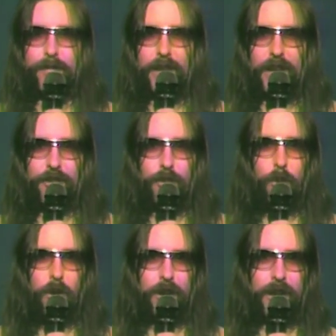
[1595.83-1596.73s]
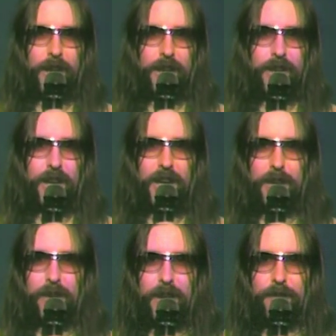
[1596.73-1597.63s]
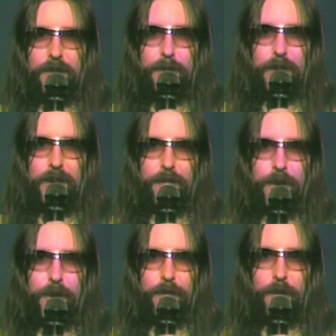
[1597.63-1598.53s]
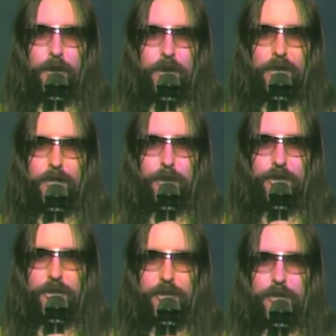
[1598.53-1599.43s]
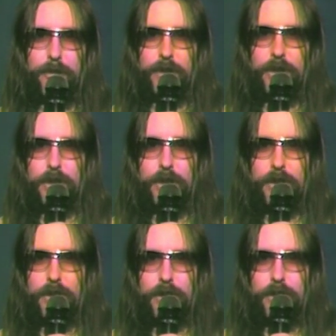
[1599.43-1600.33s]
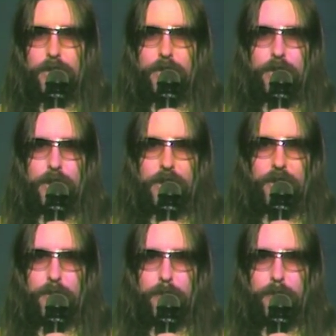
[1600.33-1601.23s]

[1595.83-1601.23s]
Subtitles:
Has quite a hefty big viewfinder, which is nearly as